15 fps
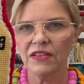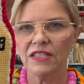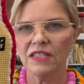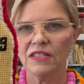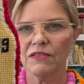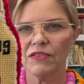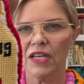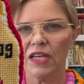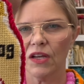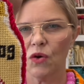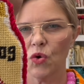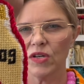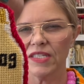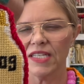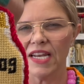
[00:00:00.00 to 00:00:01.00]
This is, of
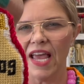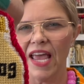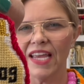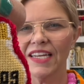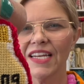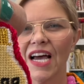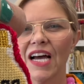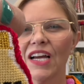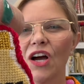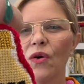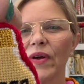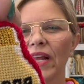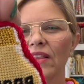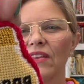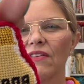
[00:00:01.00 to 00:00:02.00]
course, an eggnog. Oh,
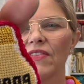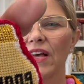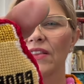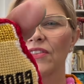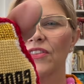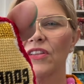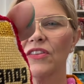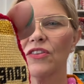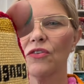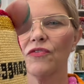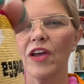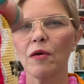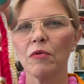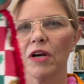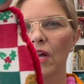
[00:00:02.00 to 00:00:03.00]
and I love that the little
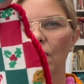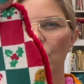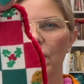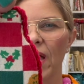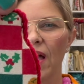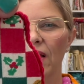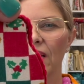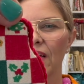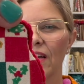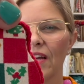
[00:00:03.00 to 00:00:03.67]
fabric on the back.